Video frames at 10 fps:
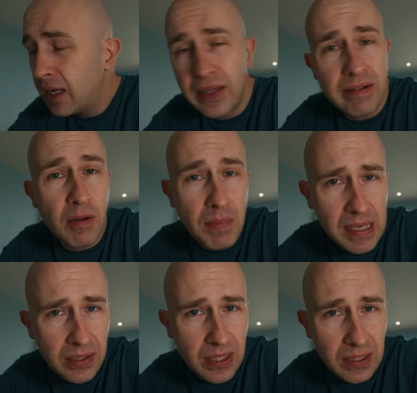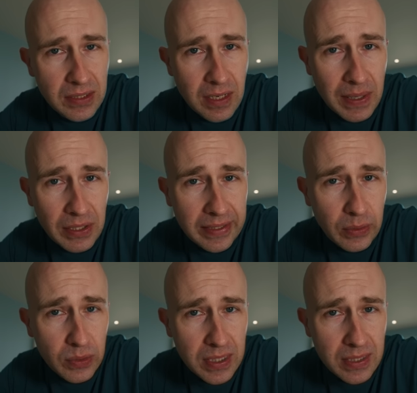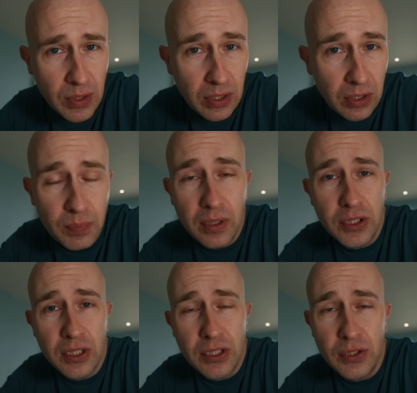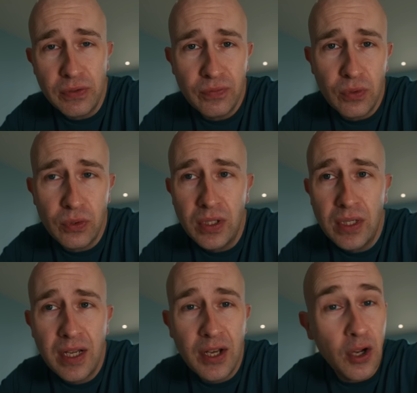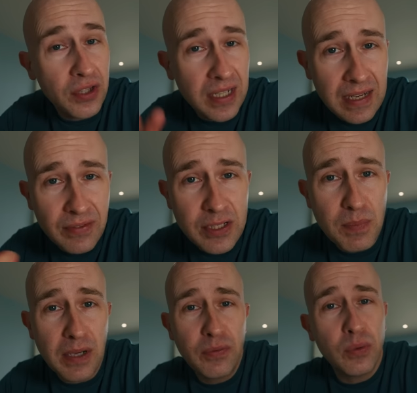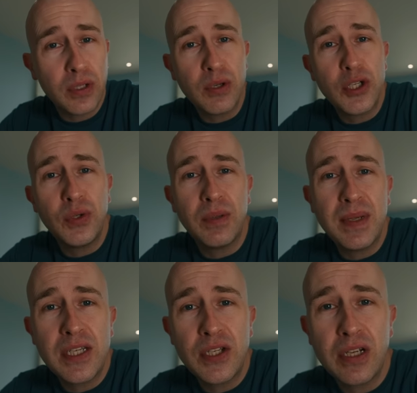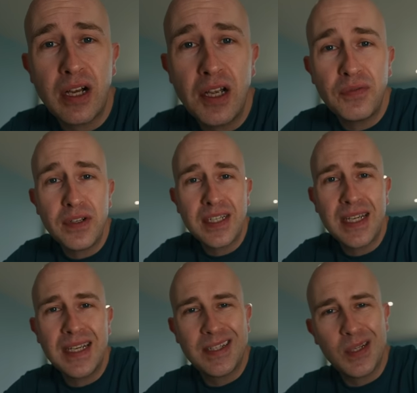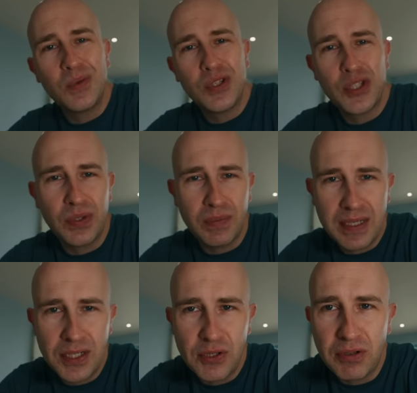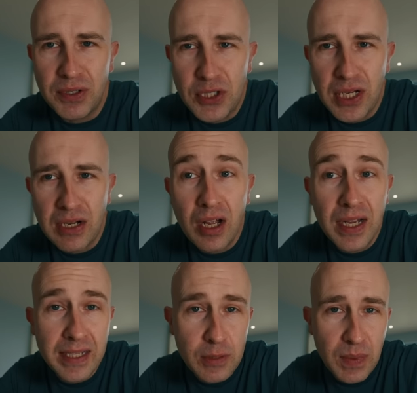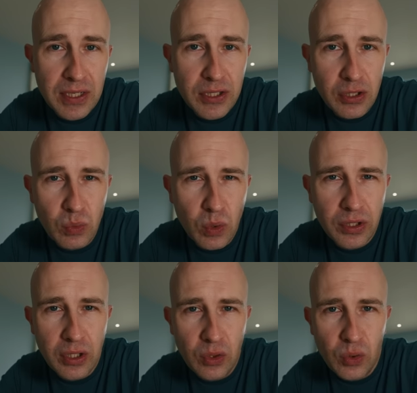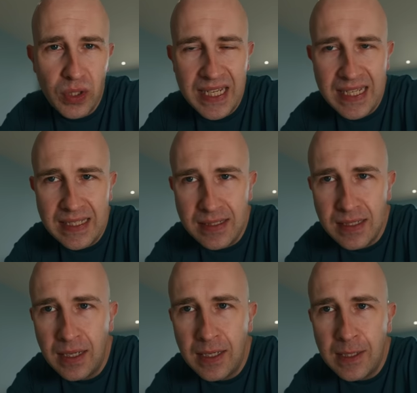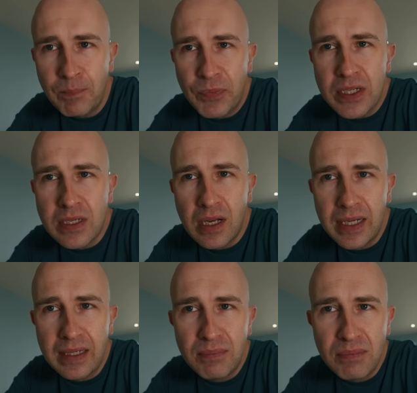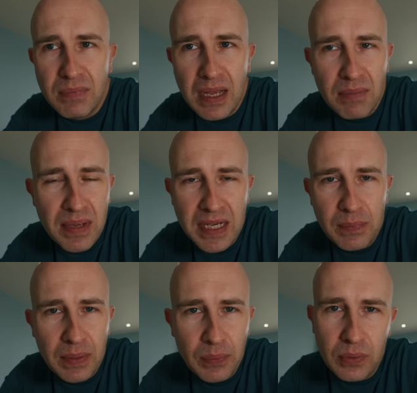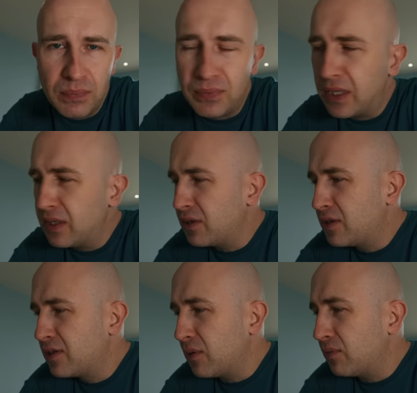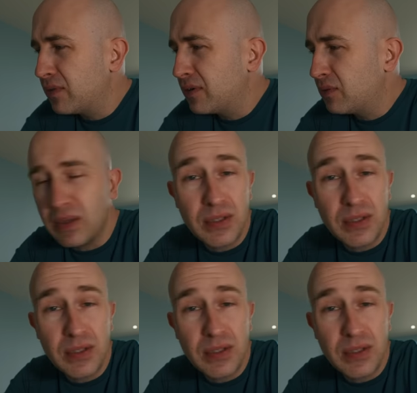there are many things about the legal system that I could apologise to you for. Not that any of it's my fault. Don't shoot the messenger. I often say don't shoot the messenger on this channel. I explain to you what the law is. Just like many people don't, well,